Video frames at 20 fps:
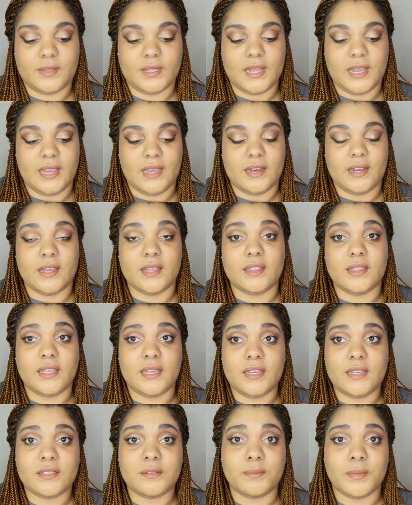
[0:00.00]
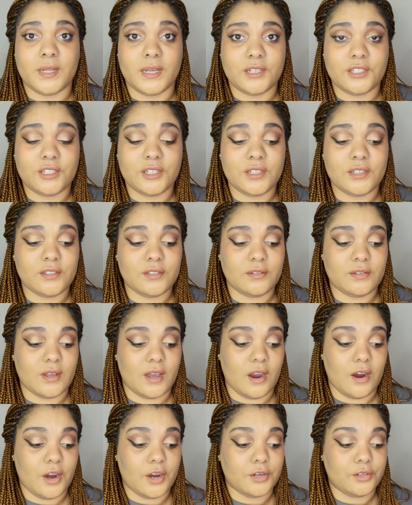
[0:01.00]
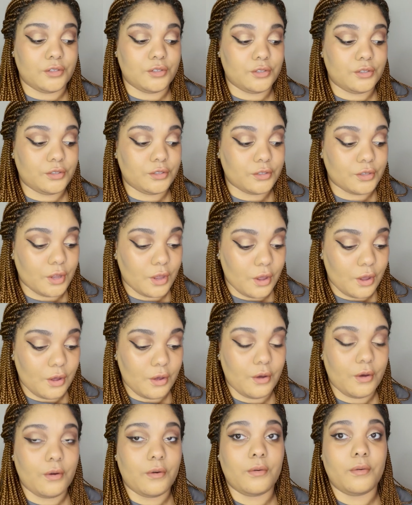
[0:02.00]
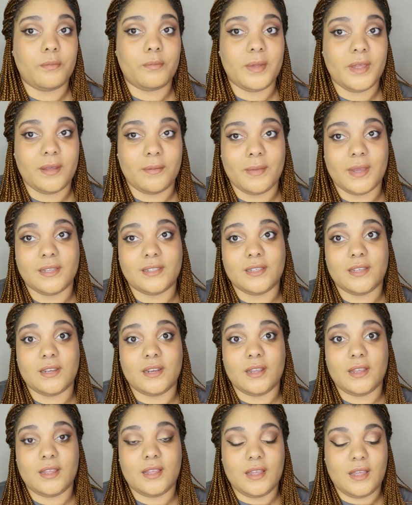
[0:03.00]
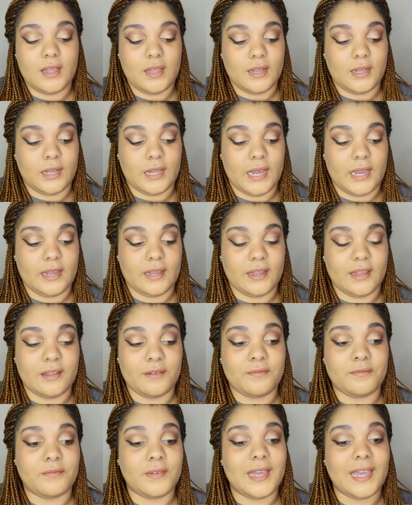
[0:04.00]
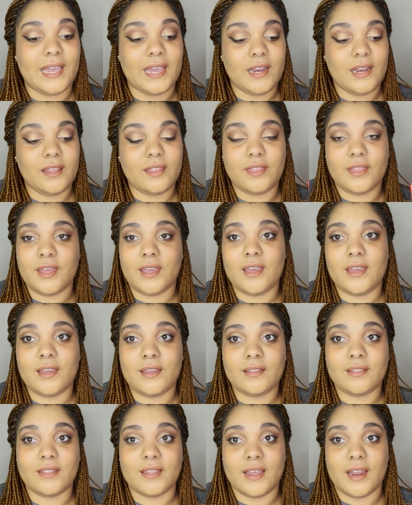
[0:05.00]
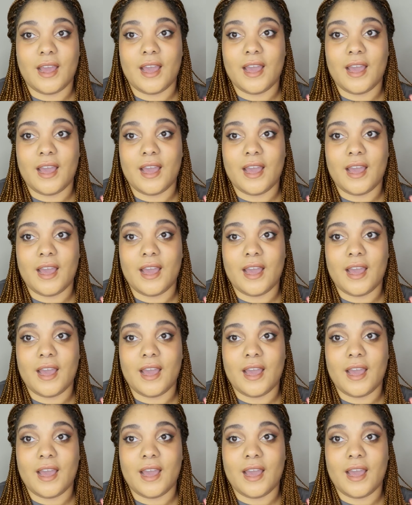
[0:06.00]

And these blushes are so pigmented. Like, if anything that